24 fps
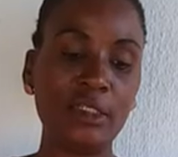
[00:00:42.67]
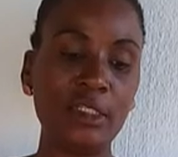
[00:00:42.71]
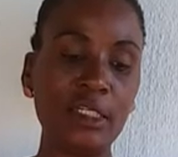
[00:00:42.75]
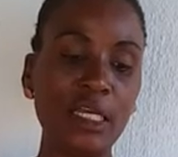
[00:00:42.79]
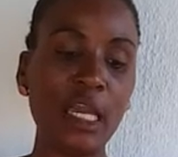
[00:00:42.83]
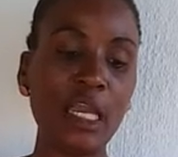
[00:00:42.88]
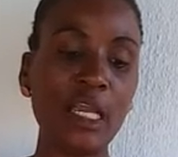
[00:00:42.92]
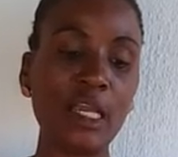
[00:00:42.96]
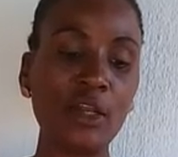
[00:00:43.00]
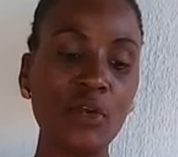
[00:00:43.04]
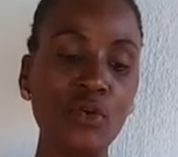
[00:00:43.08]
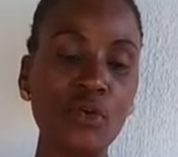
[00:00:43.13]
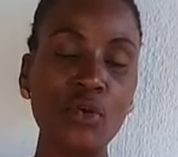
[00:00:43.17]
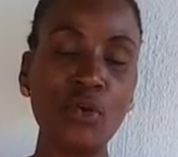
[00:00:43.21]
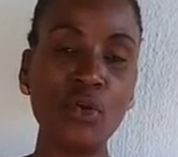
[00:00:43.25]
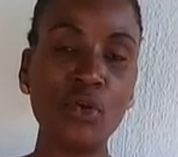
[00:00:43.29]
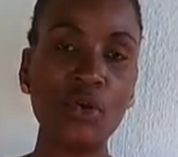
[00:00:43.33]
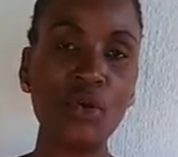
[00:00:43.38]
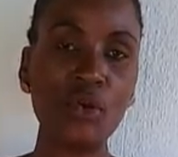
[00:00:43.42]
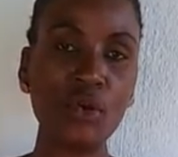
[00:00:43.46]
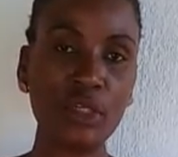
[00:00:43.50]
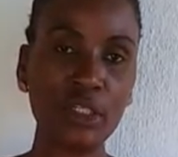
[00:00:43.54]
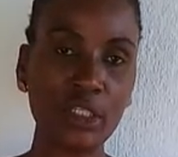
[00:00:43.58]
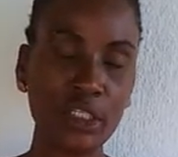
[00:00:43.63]

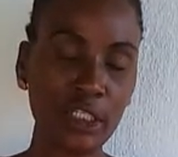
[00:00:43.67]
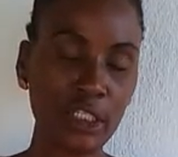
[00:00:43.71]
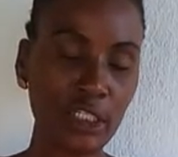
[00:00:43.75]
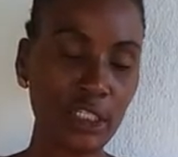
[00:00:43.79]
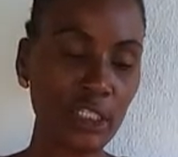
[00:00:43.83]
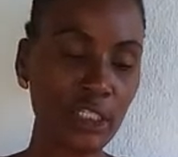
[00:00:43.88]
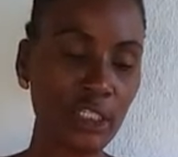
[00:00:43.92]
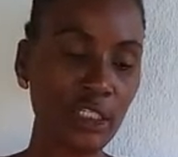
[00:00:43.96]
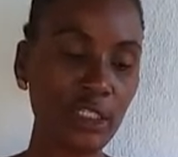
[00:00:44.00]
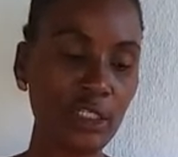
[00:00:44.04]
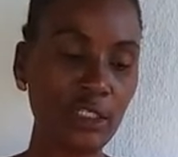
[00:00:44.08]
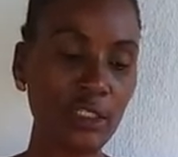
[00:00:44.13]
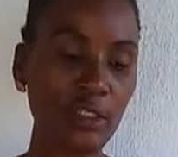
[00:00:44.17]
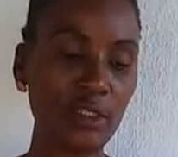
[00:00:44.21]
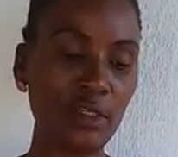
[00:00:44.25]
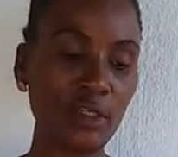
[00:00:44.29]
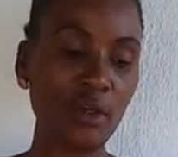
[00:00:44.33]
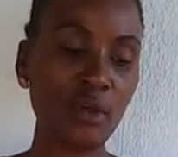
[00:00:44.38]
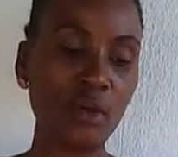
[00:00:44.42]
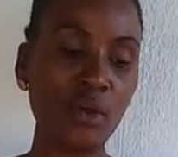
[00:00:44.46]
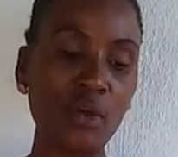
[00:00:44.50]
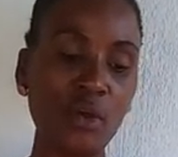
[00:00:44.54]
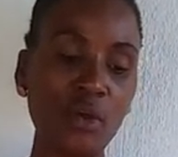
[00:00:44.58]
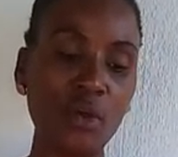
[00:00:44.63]
Technology,
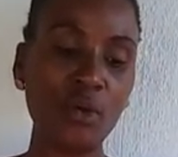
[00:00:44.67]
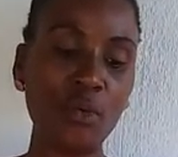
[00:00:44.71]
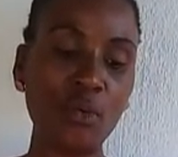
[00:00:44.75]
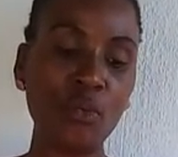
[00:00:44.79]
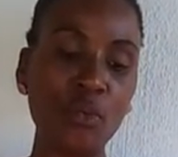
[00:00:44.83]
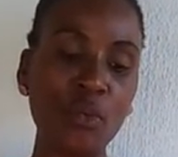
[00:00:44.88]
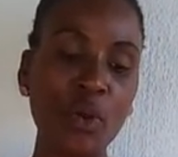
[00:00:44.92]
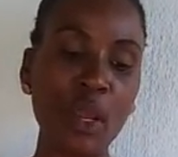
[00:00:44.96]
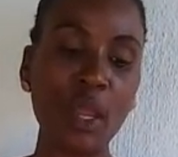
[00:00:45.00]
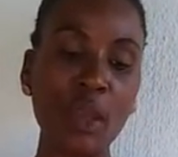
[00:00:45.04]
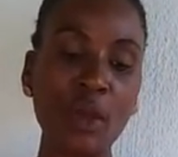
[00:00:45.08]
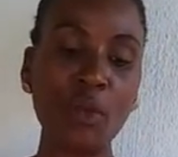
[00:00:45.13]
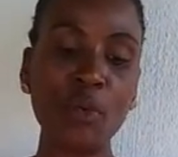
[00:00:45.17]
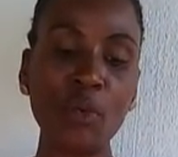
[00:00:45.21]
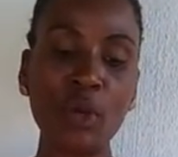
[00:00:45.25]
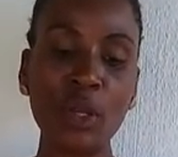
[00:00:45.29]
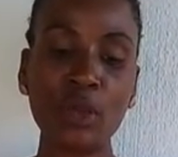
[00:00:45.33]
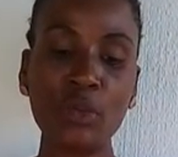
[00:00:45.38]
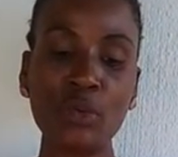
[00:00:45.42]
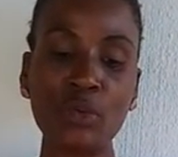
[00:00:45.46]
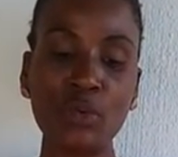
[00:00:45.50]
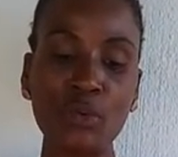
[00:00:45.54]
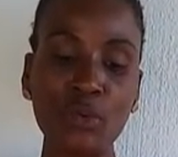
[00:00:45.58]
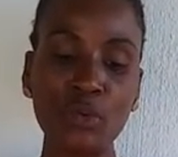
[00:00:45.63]
where were
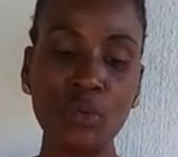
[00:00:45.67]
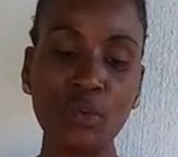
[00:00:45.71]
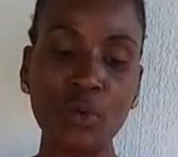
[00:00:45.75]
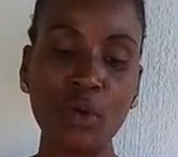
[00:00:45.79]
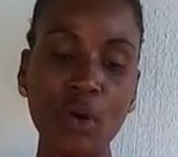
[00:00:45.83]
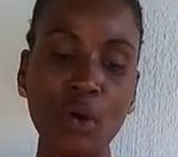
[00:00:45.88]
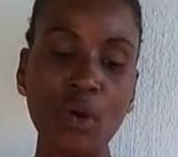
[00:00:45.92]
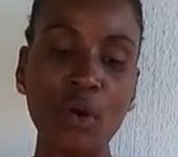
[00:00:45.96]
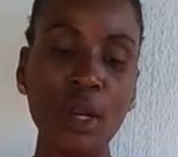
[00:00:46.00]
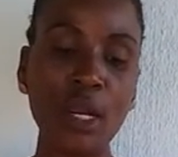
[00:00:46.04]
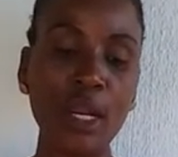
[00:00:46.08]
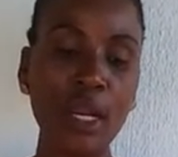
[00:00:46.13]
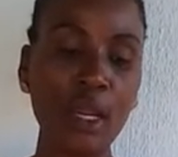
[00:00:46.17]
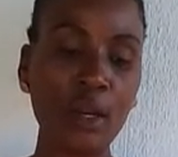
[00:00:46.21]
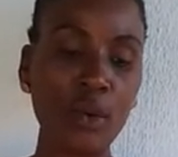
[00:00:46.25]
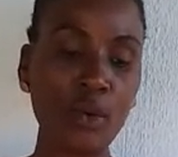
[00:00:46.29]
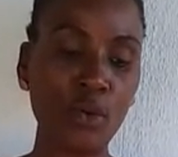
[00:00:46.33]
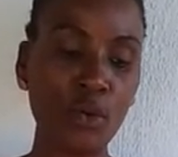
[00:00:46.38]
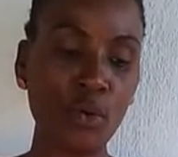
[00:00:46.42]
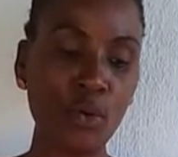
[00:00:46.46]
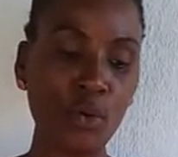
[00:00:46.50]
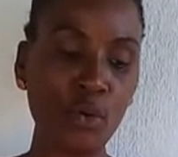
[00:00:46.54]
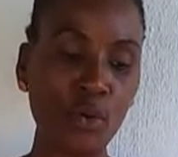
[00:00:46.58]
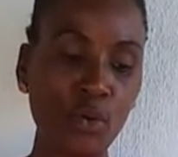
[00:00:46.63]
you all
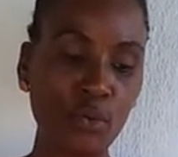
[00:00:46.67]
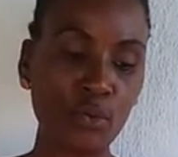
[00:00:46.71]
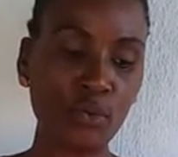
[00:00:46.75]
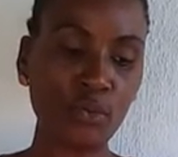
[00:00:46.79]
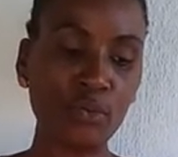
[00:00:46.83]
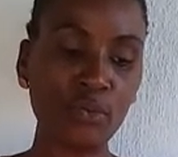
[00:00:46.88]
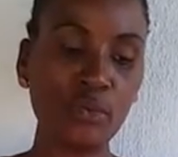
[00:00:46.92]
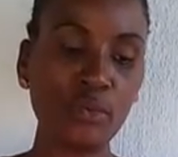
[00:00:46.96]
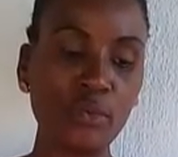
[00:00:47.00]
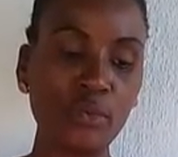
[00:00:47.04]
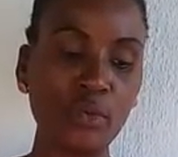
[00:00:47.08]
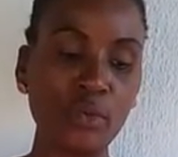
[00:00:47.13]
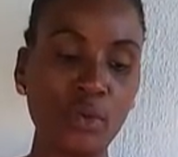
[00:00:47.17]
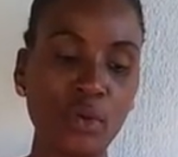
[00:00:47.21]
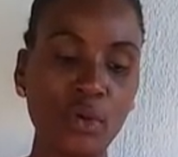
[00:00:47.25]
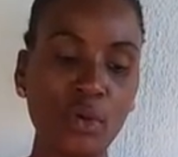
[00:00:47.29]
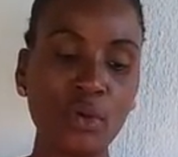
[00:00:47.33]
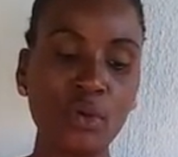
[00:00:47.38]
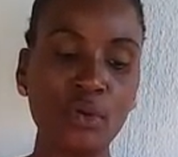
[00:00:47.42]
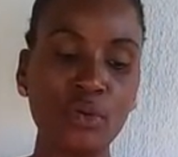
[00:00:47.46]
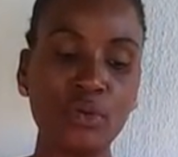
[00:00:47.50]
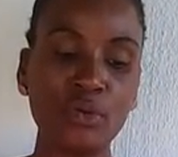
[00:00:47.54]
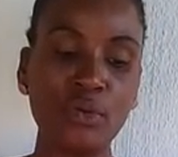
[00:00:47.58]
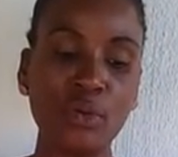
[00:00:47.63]
along?
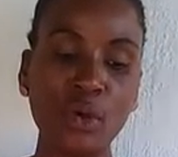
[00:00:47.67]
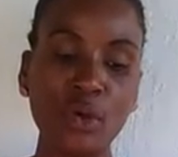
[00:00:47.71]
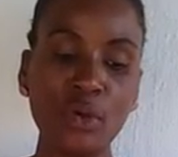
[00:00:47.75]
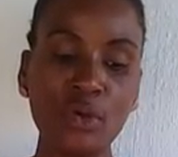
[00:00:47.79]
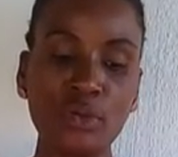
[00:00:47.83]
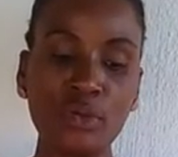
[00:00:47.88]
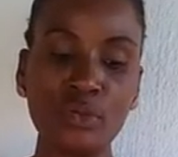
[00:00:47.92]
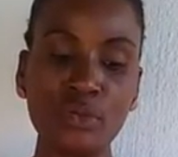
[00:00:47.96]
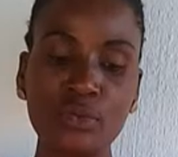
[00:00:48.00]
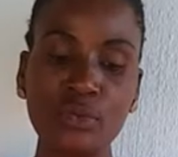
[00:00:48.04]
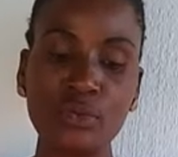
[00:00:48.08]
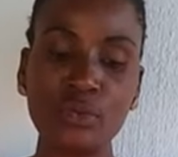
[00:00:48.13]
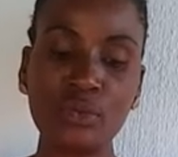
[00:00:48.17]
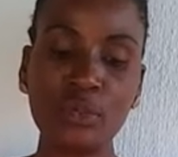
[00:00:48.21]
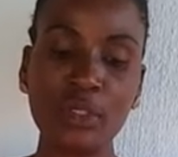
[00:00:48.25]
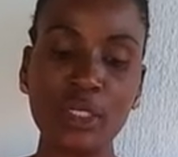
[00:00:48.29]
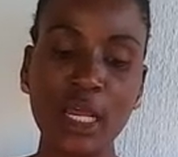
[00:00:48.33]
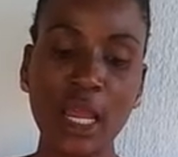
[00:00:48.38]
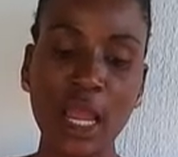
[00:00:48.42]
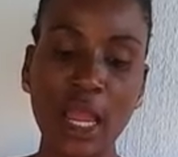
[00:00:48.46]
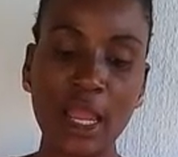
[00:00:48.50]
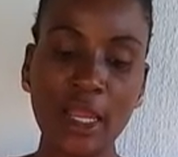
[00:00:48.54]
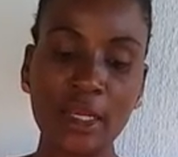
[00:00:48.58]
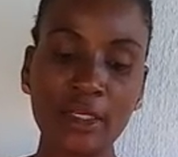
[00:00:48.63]
Those who
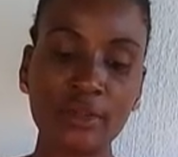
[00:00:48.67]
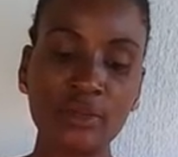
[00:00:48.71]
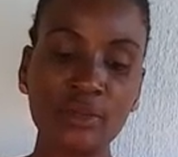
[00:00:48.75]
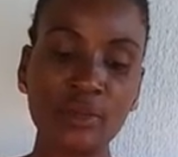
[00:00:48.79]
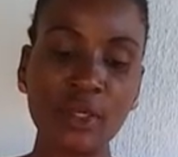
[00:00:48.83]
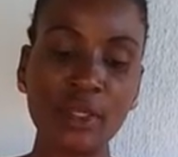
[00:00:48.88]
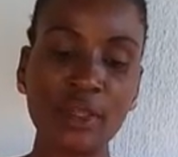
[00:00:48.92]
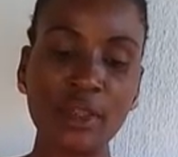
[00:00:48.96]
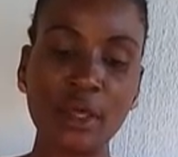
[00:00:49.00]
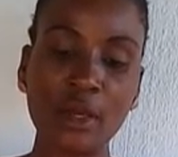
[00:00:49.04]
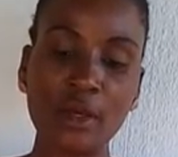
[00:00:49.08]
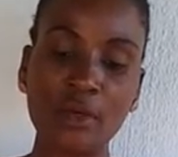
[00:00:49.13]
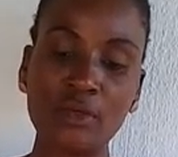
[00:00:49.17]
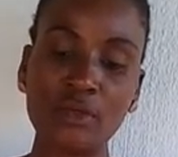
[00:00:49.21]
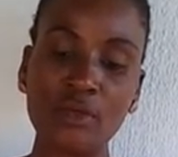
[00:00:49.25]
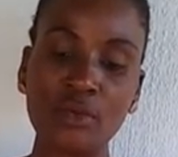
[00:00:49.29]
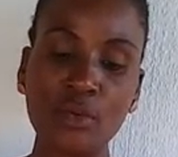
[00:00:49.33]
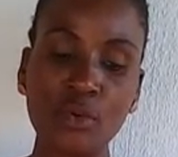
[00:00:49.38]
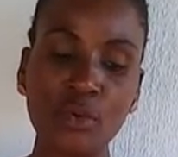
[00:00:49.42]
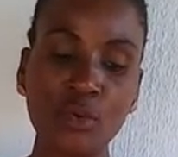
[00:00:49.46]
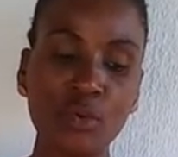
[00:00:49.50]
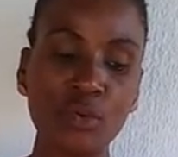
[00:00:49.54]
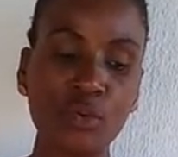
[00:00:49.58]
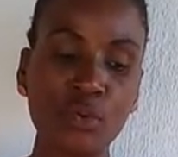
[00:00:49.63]
died without
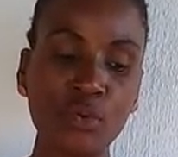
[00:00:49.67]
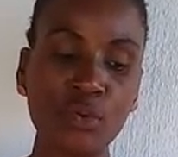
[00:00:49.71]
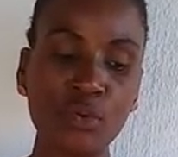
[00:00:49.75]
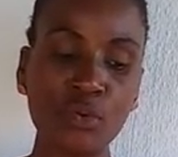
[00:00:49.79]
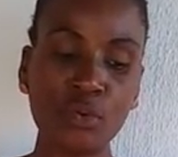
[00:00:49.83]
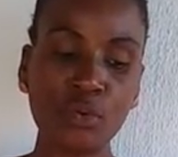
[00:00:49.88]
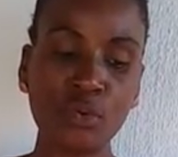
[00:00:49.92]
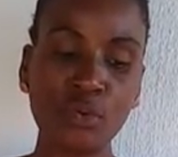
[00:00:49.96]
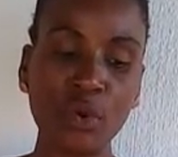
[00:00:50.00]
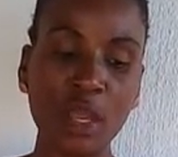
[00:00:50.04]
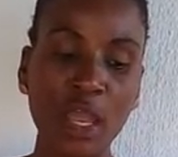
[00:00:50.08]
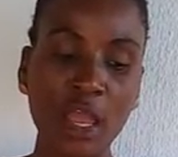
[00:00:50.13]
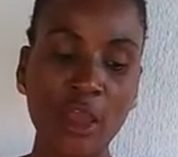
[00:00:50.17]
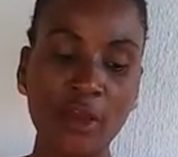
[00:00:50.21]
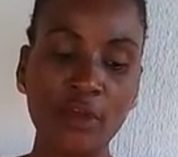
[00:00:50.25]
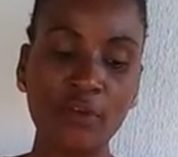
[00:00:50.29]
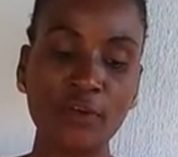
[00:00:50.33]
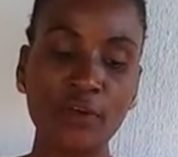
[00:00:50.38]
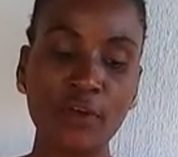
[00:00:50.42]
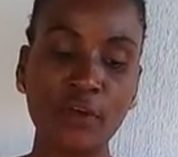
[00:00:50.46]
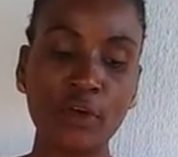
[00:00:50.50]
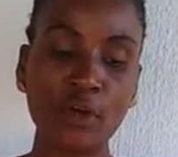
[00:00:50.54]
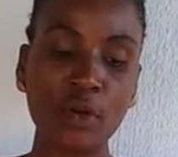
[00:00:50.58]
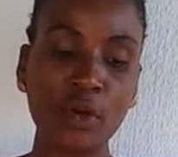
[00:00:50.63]
knowing you
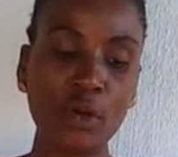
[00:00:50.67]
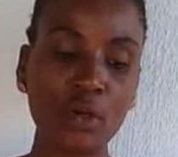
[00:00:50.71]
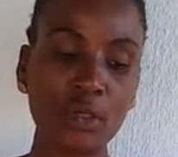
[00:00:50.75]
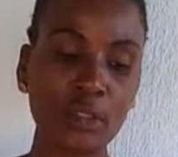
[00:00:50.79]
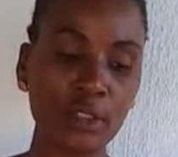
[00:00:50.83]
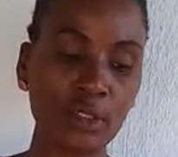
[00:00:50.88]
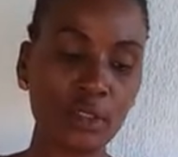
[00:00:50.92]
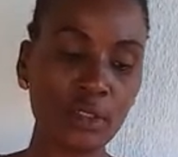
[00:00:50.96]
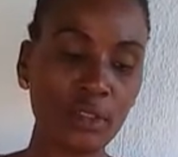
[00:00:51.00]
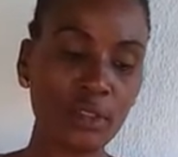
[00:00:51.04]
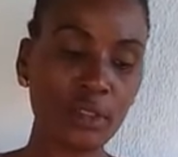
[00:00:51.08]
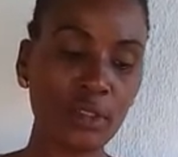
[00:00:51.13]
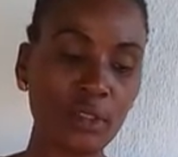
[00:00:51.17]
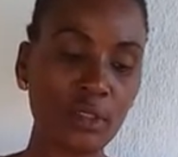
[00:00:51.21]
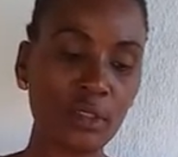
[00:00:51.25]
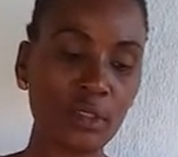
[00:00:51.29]
have lost.